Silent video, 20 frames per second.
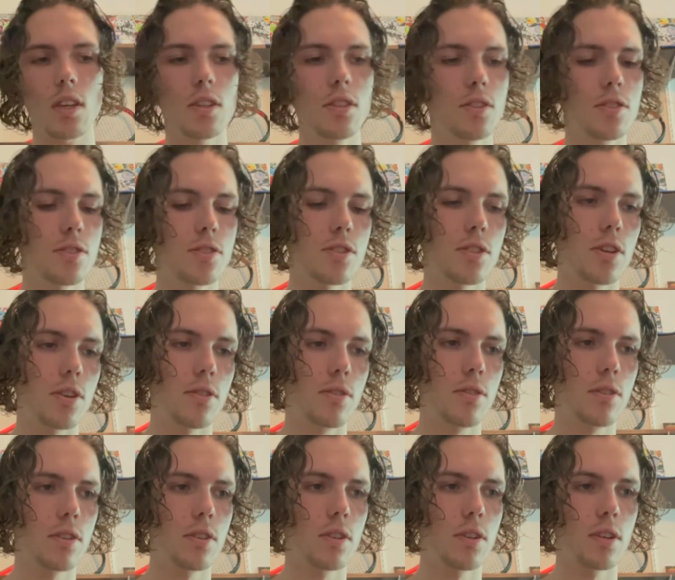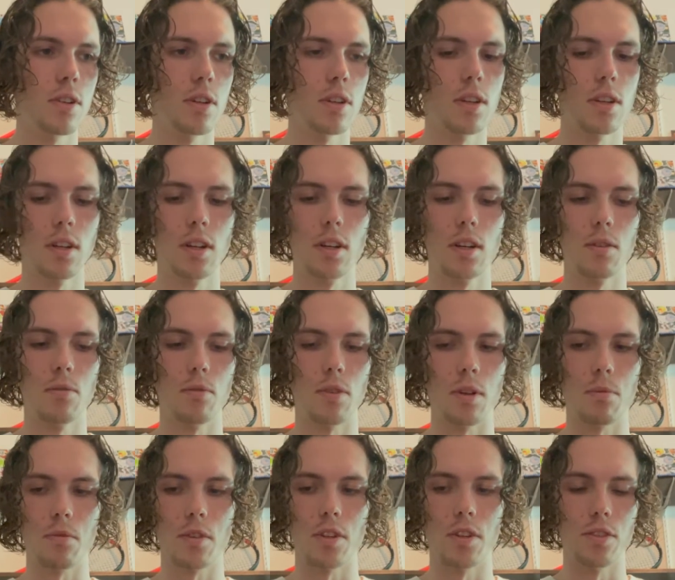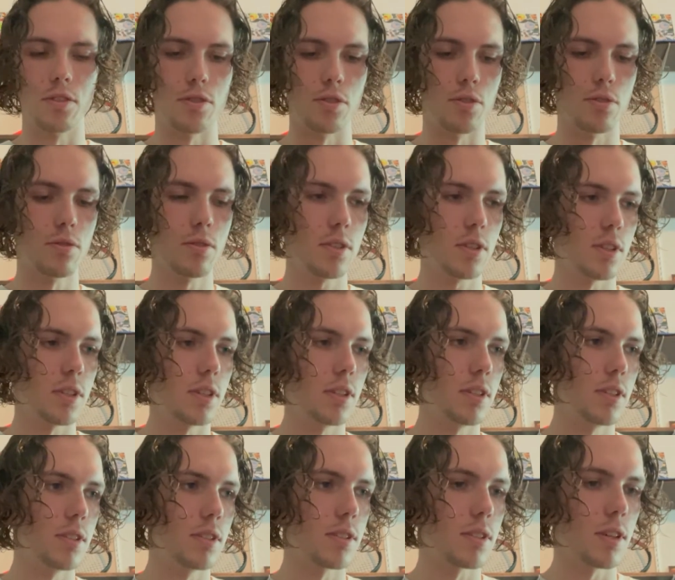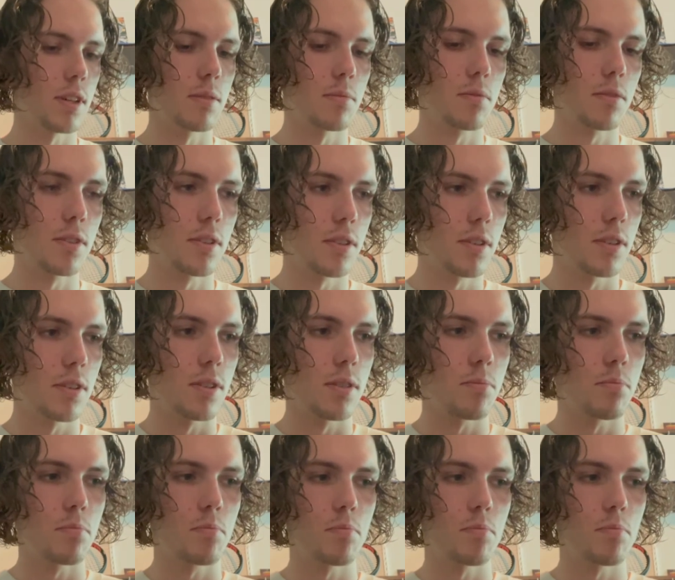So what I'm gonna do is I'm gonna